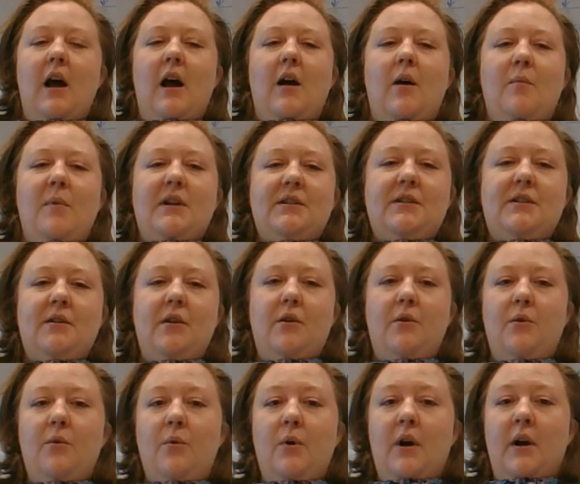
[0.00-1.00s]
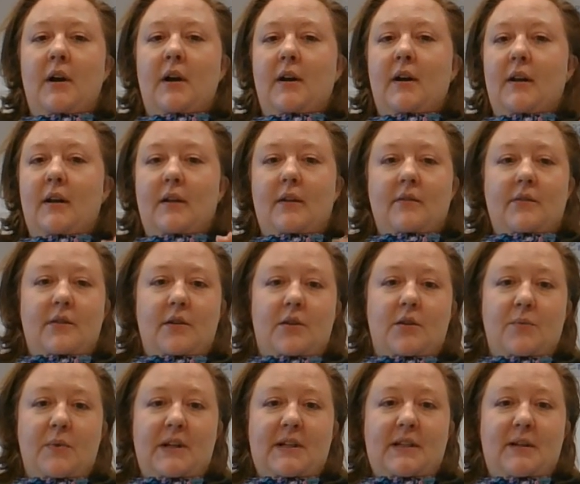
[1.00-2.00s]
And so,
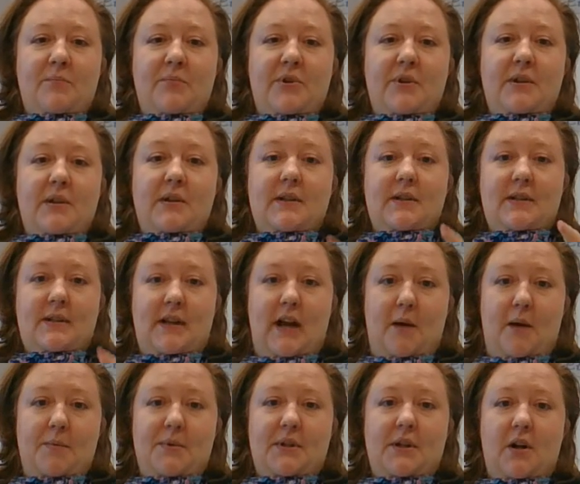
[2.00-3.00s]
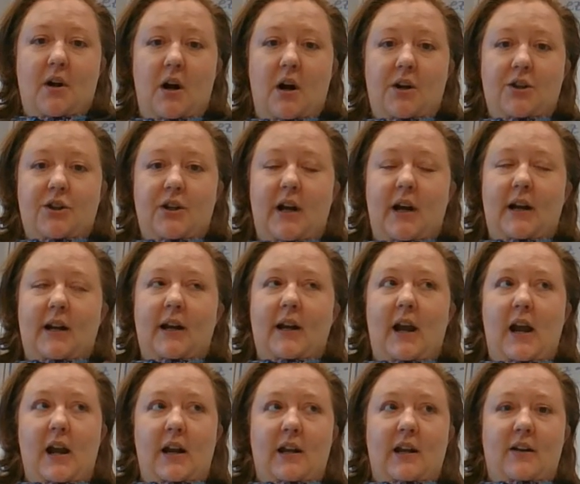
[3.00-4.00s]
three simple steps to conjugating
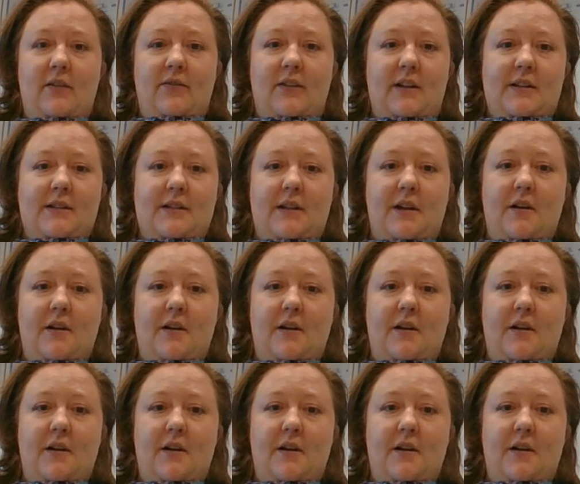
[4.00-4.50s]
any of these